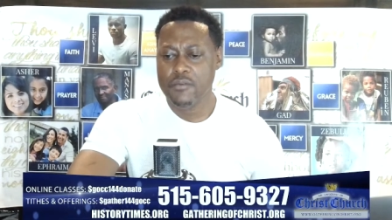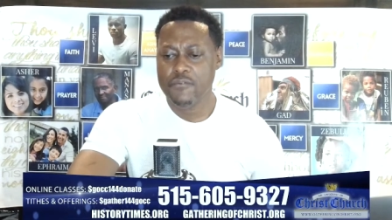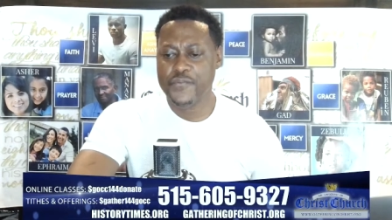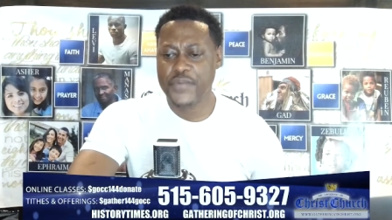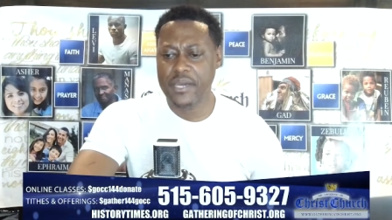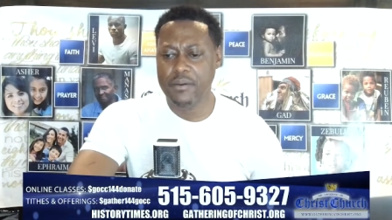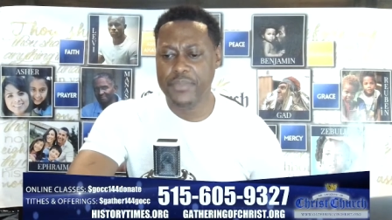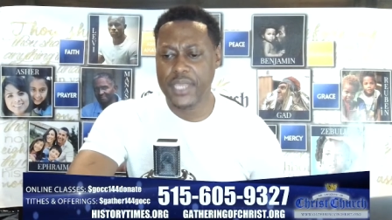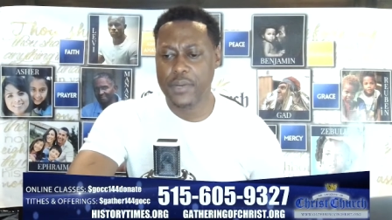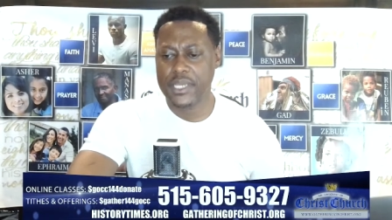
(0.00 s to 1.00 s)
filmed
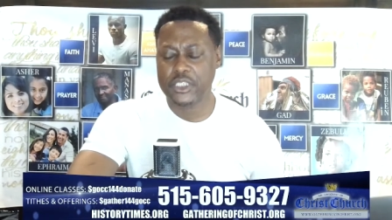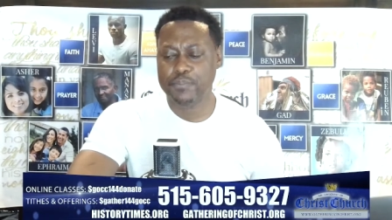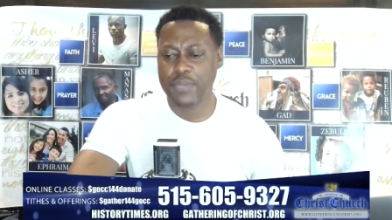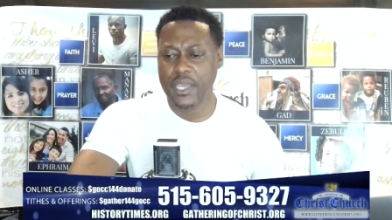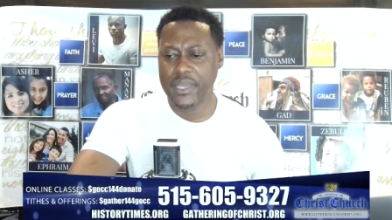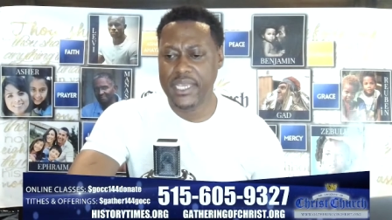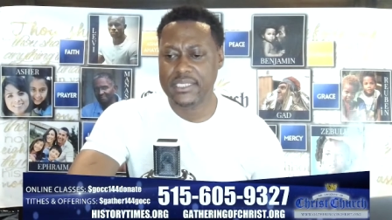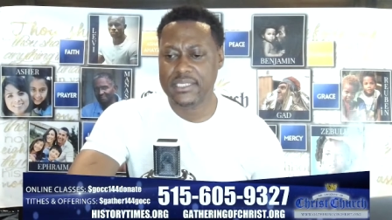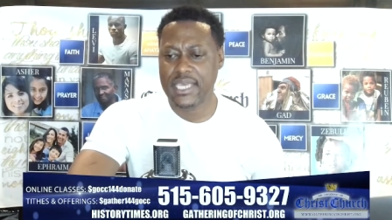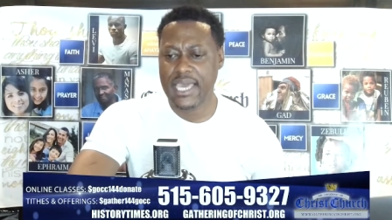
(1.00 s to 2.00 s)
their
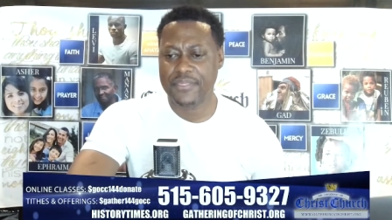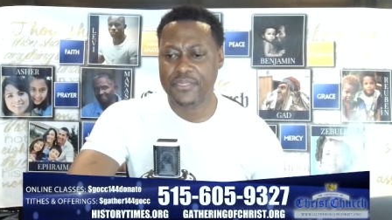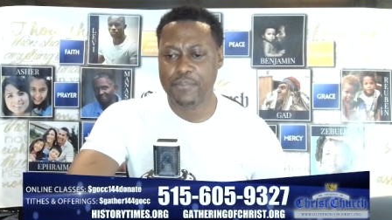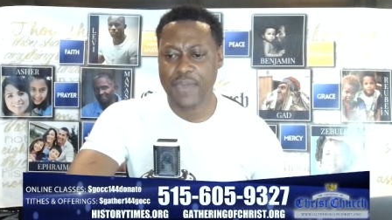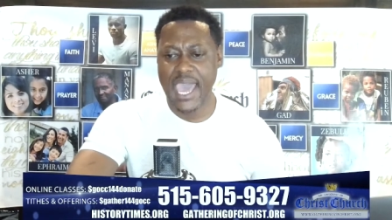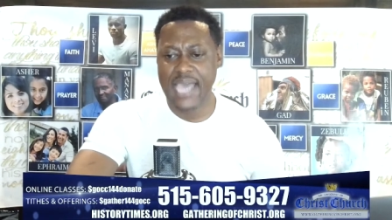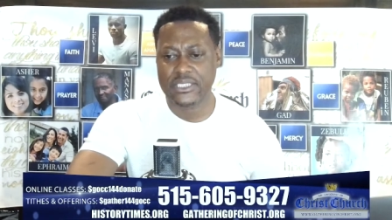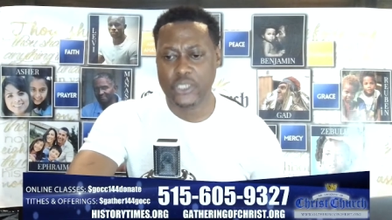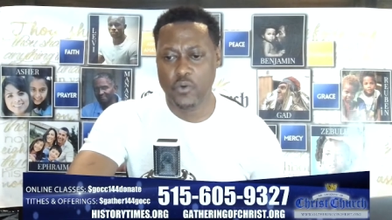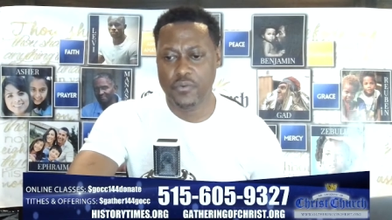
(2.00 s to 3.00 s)
experience at the
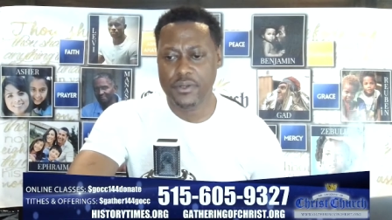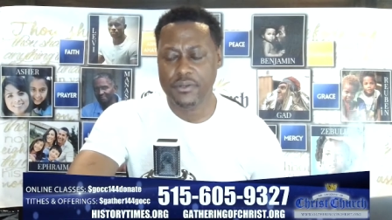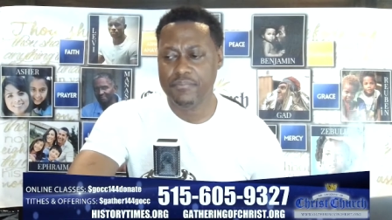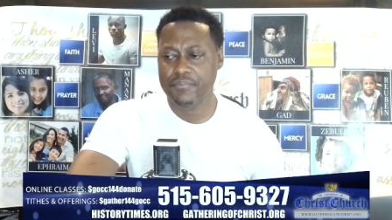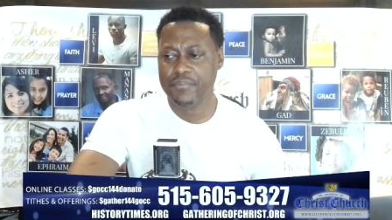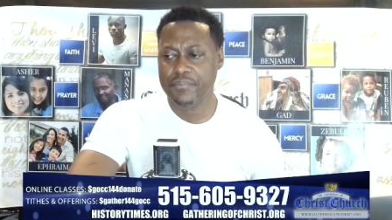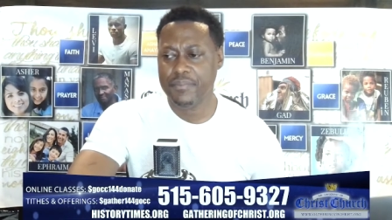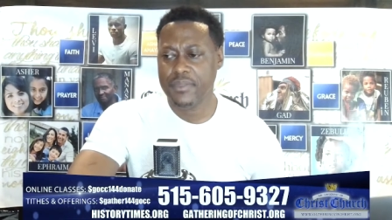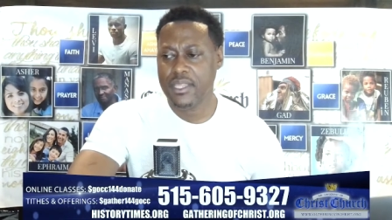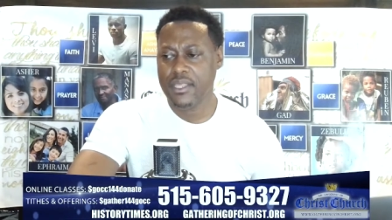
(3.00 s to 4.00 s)
Passover.
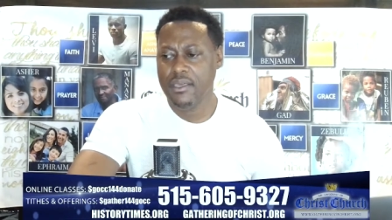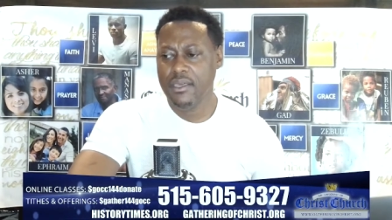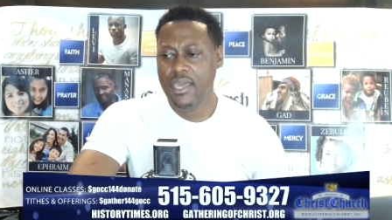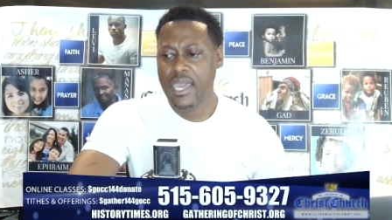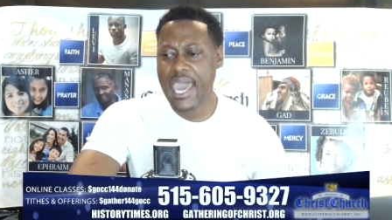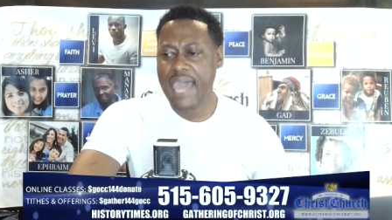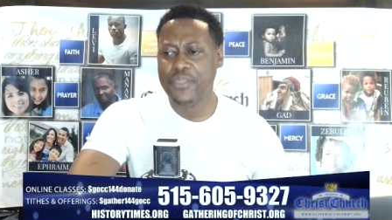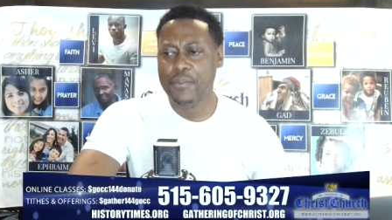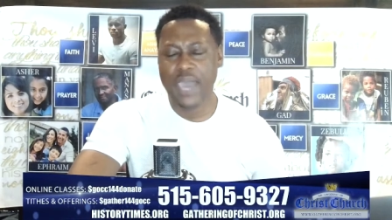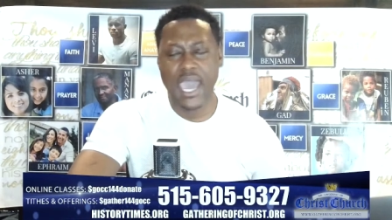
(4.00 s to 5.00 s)
At the
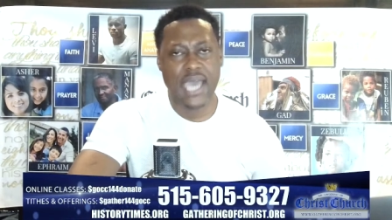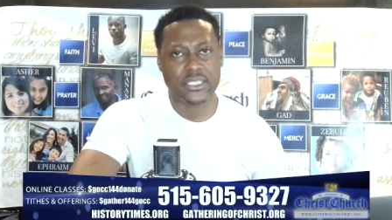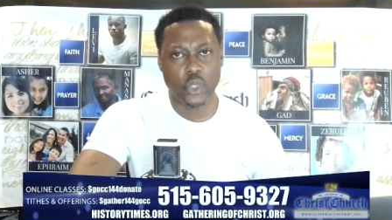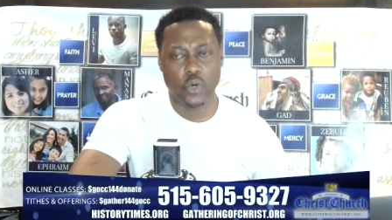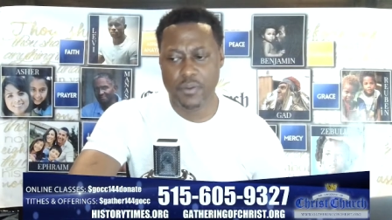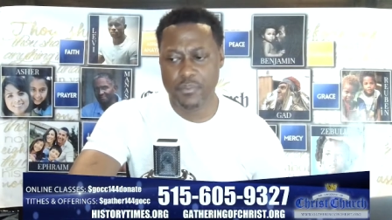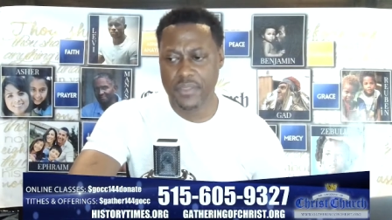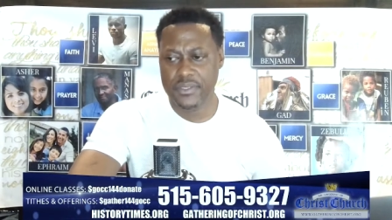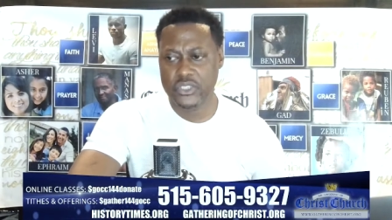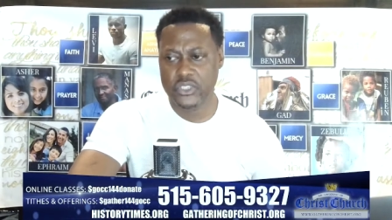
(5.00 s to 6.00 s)
Passover,
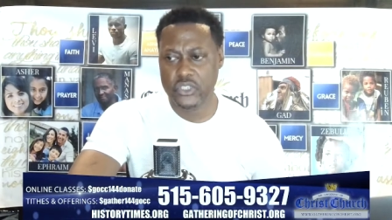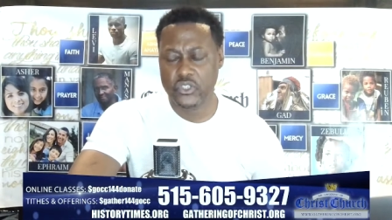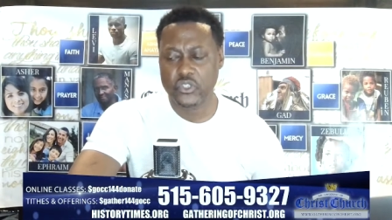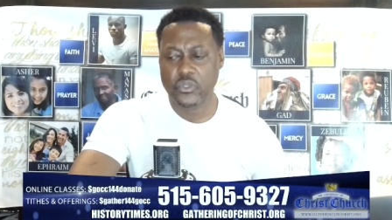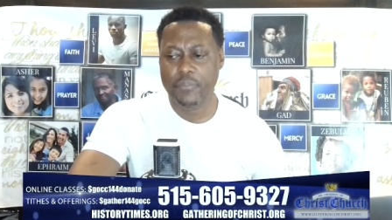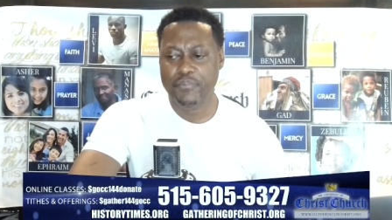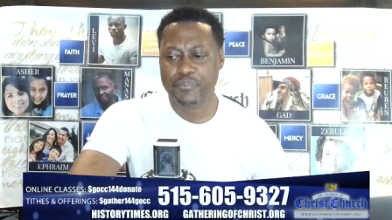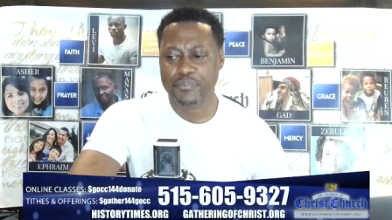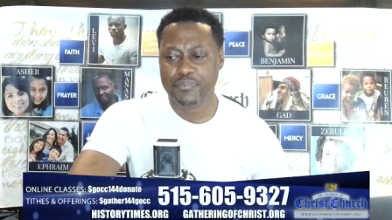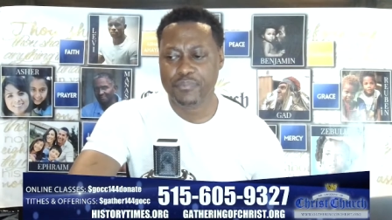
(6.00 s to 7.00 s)
brothers and sisters,
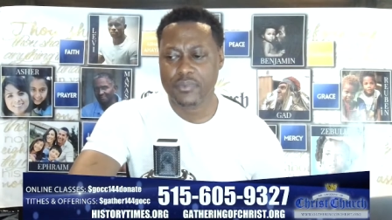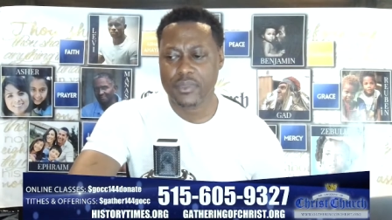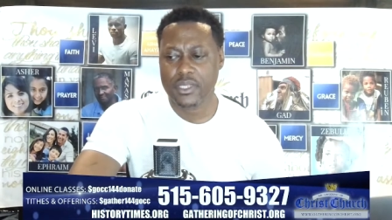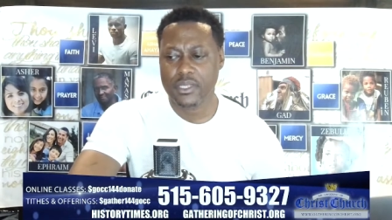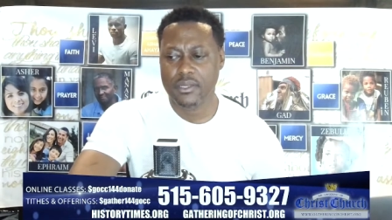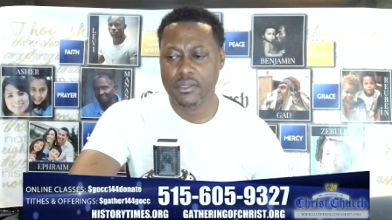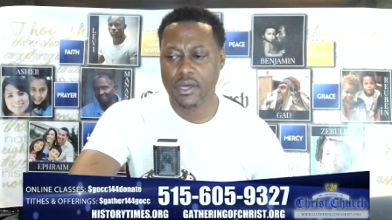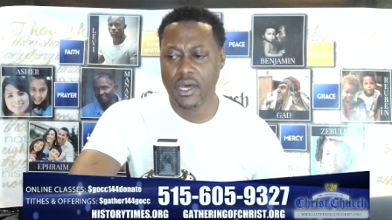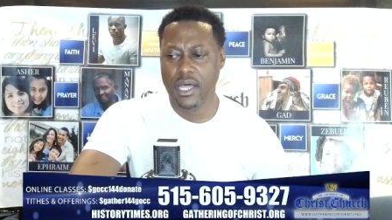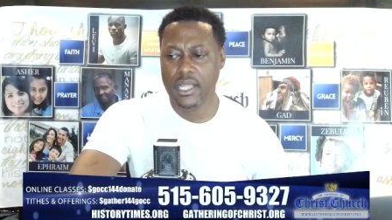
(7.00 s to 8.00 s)

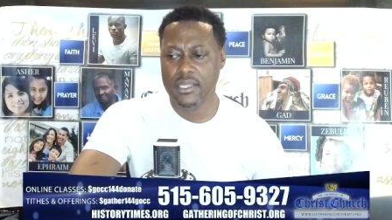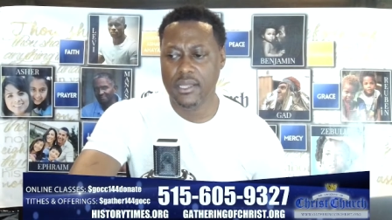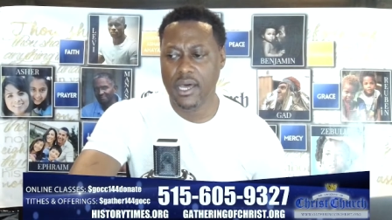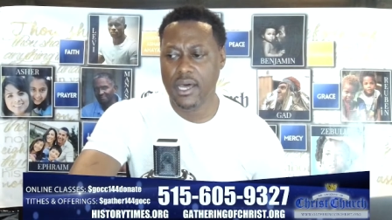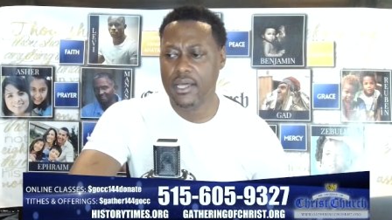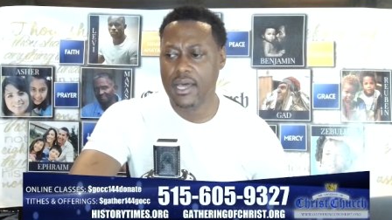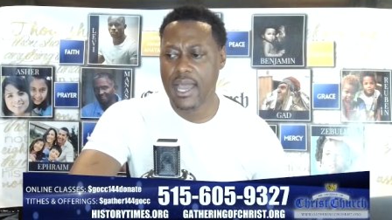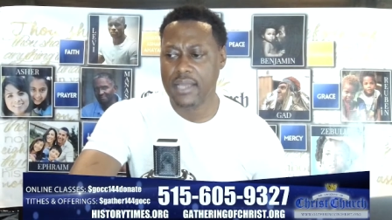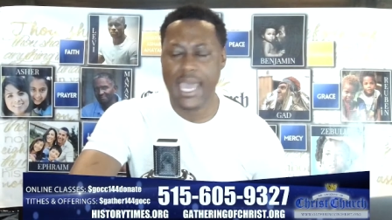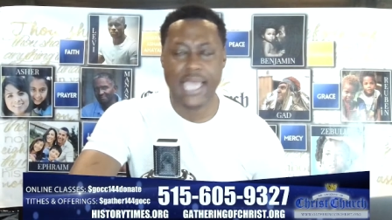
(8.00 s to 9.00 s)
uh, uh,
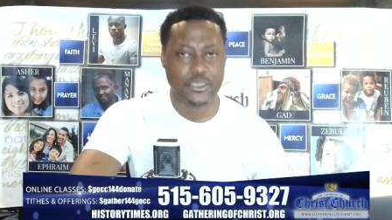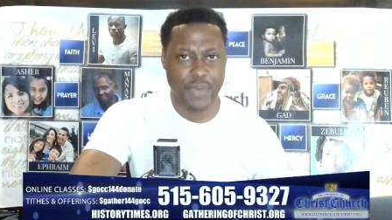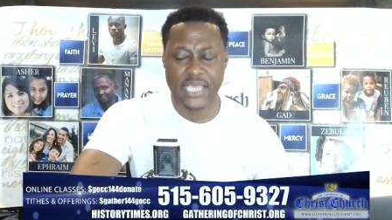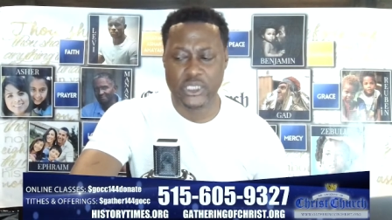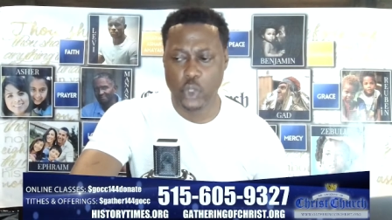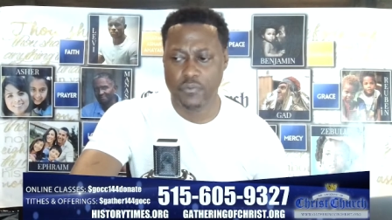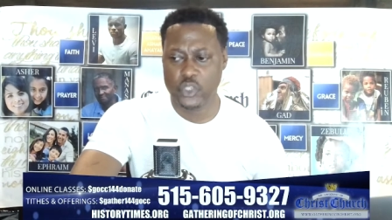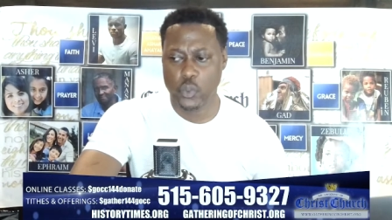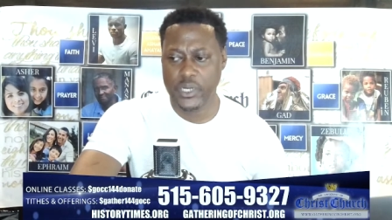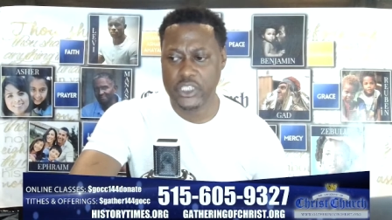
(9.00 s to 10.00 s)
our last Passover
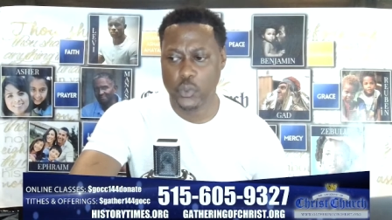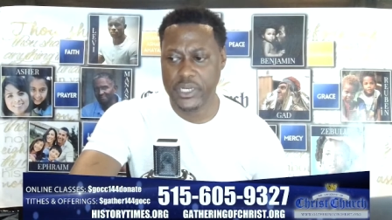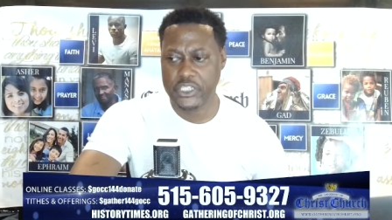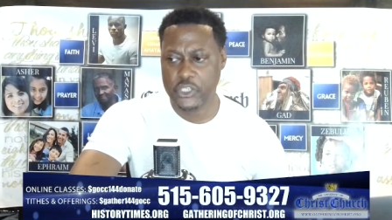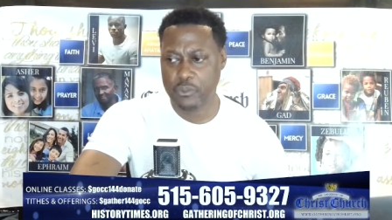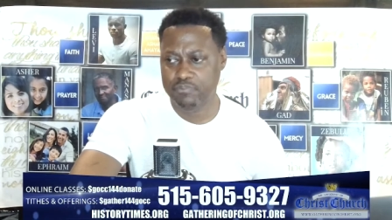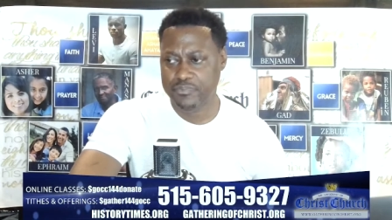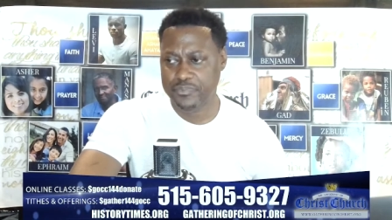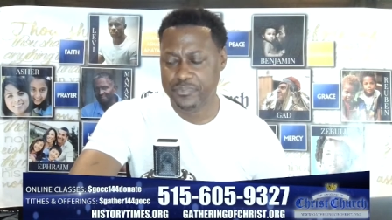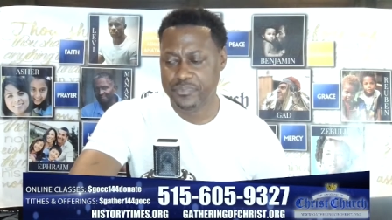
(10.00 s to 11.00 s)
2022,
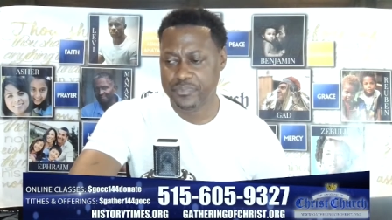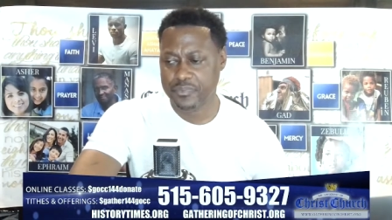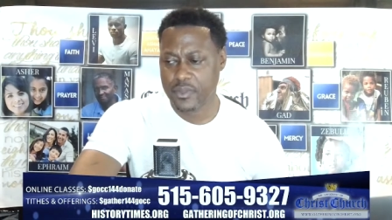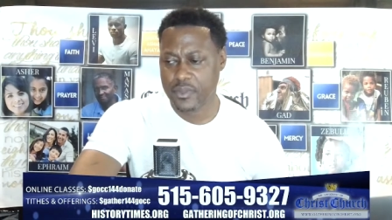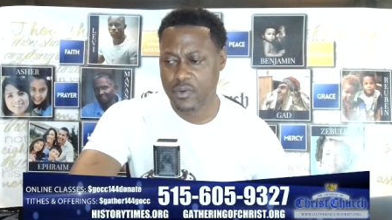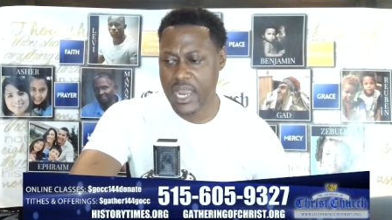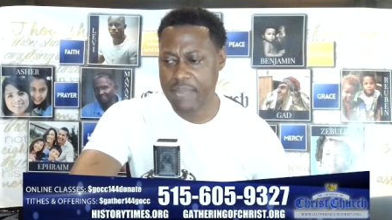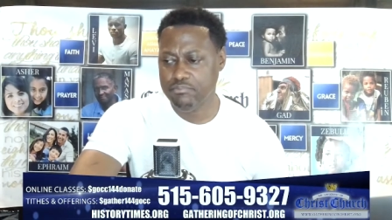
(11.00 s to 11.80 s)
right?